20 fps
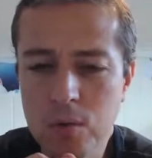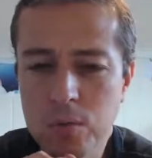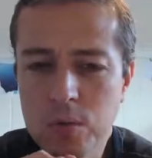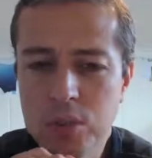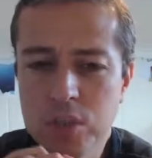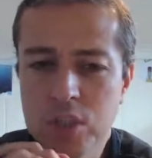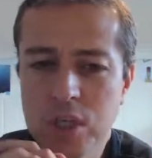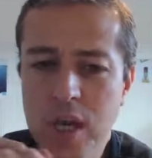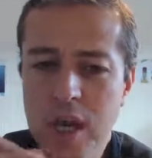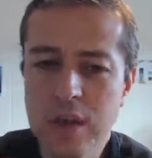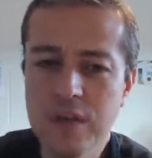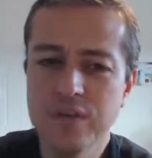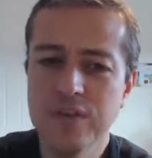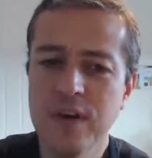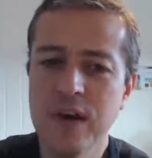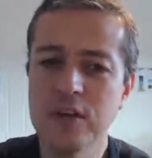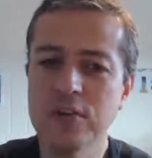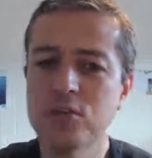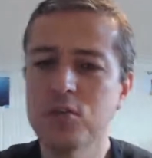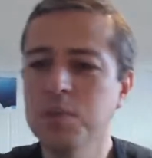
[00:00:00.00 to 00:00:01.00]
which I
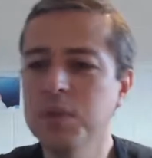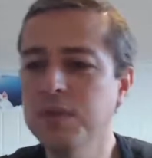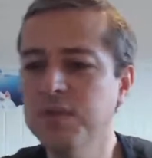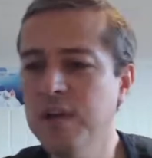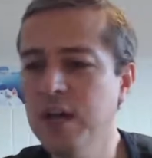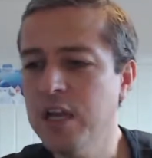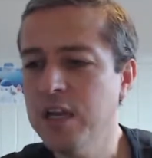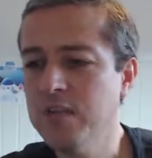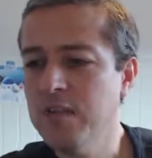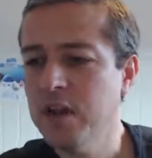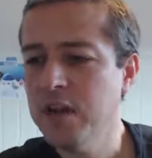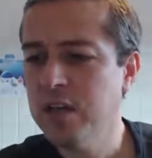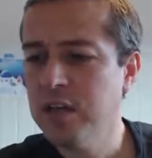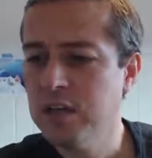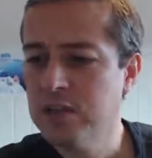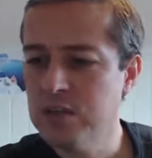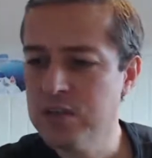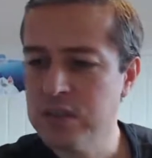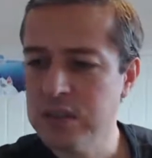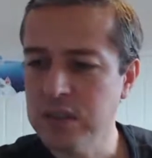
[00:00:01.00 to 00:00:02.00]
found to be very, very
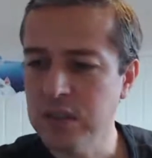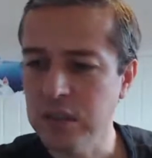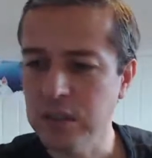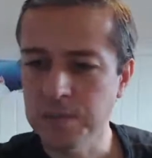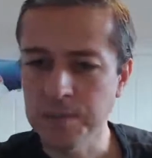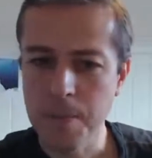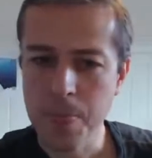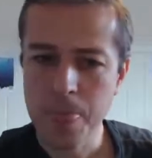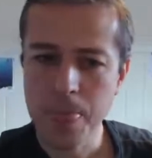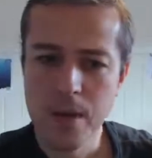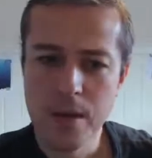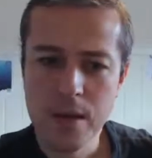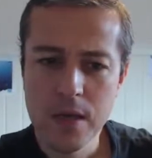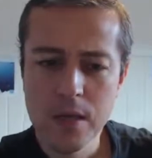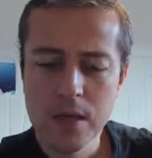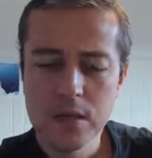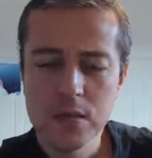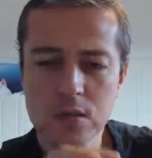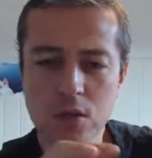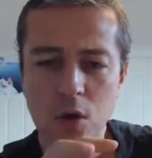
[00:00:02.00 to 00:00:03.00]
interesting.
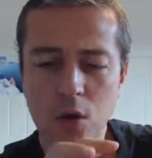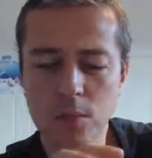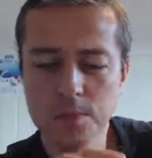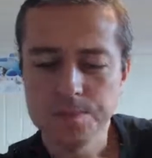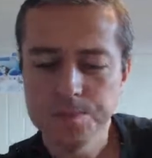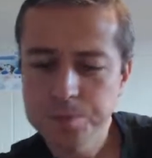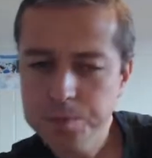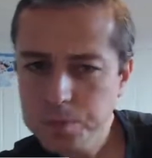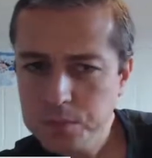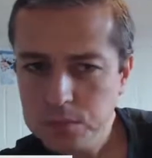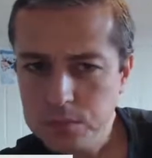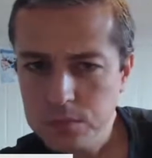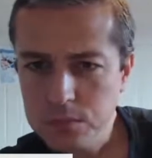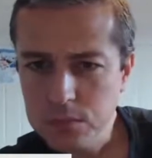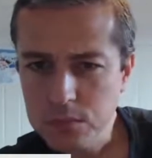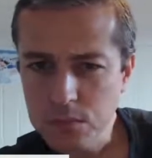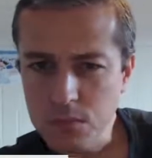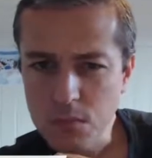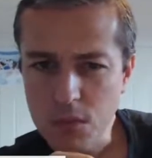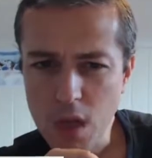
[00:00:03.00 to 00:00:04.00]
So
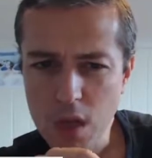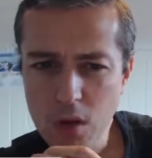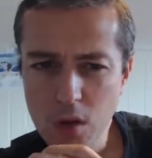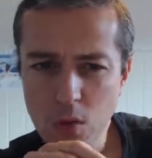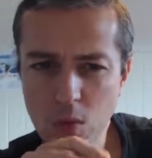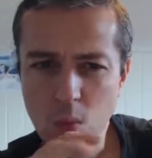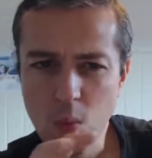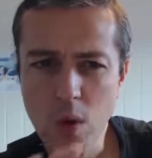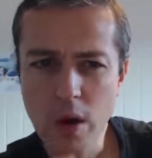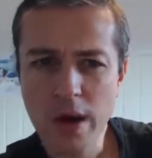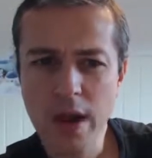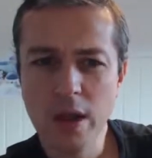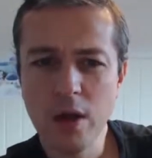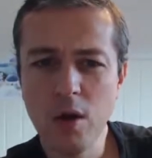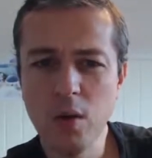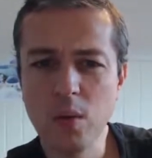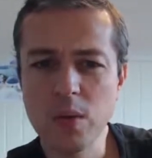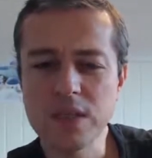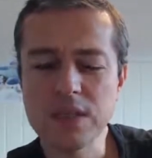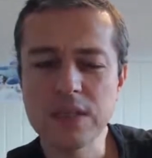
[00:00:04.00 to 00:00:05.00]
what I
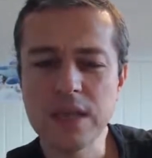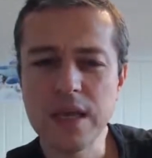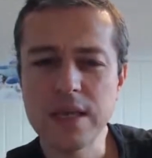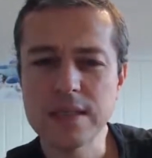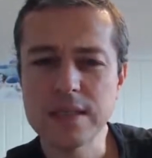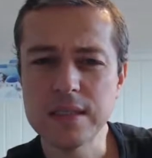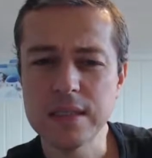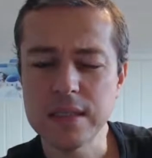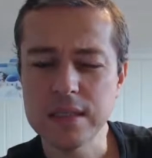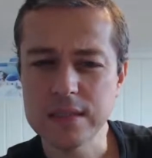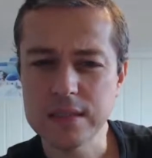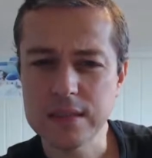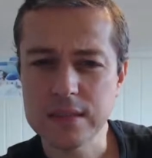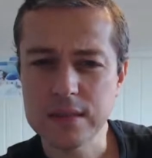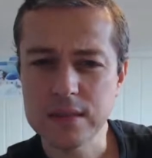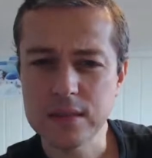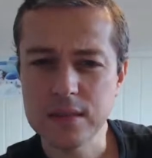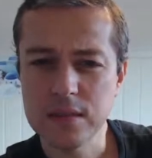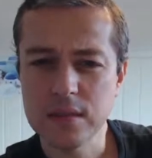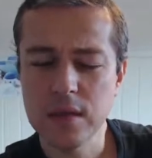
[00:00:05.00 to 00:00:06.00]
always say is
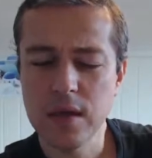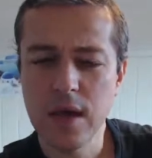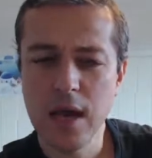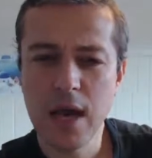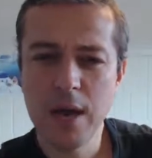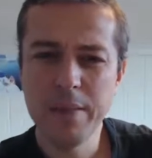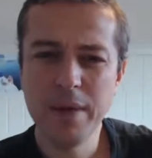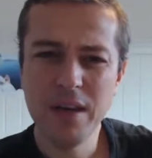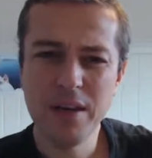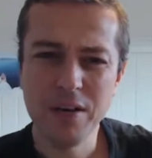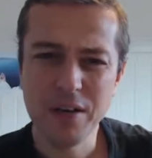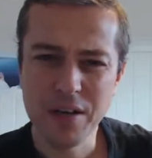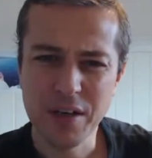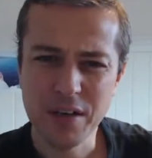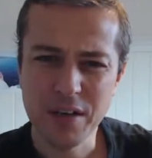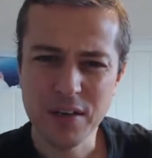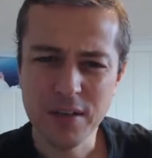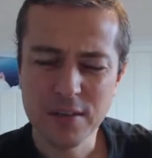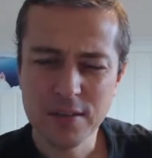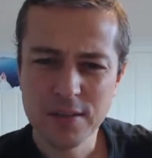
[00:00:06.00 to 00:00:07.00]
this: I'm a
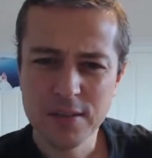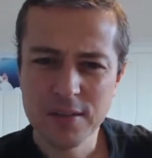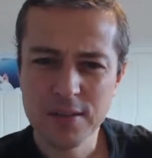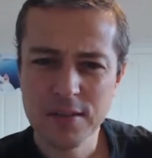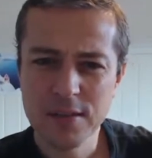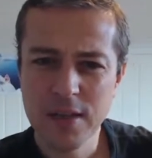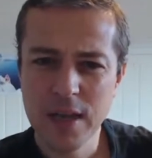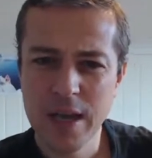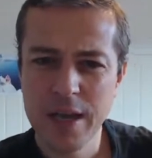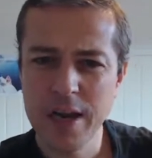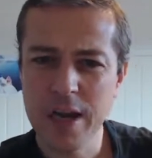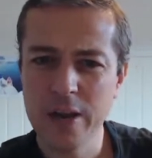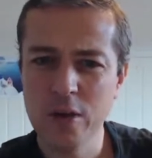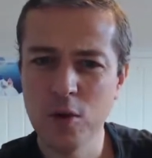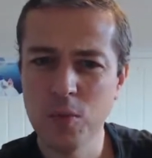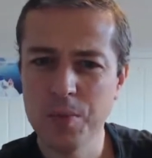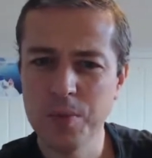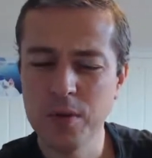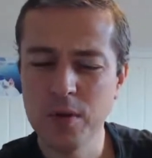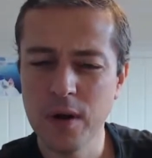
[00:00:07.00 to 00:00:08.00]
learner, and I
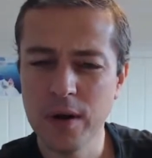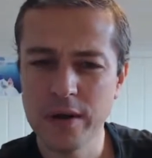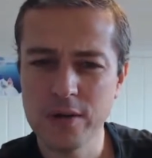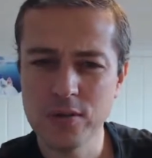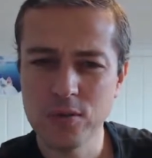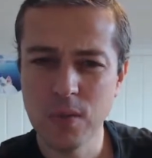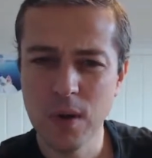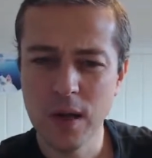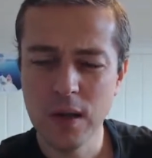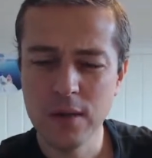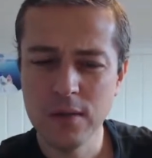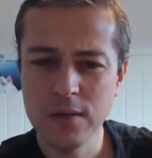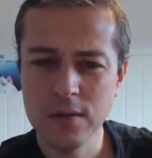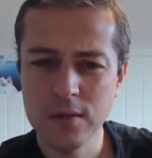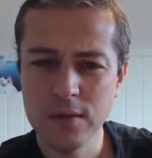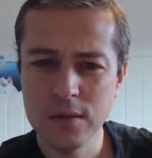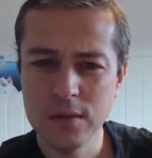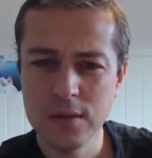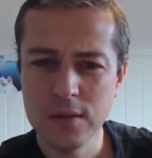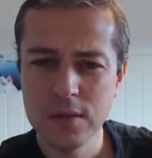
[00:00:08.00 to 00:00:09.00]
hope you are as well.
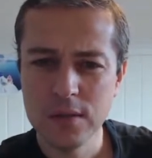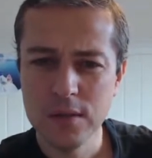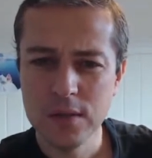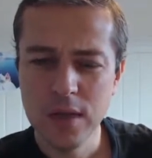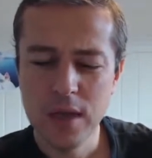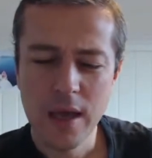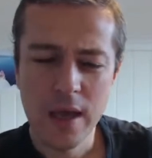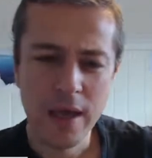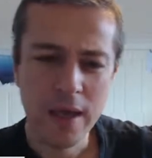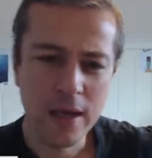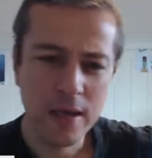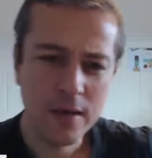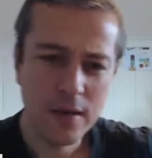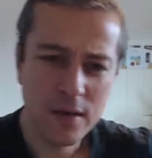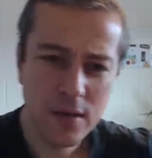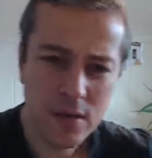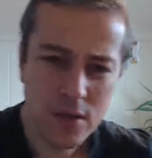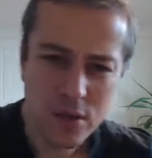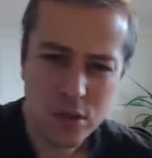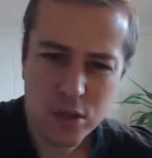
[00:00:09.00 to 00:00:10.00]
And
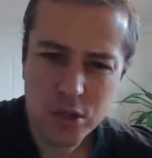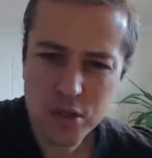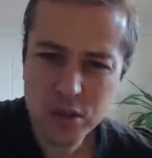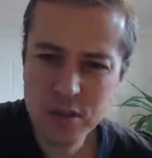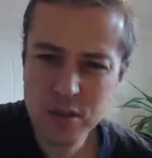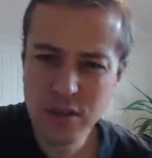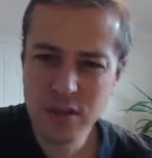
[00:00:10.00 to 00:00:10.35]
you should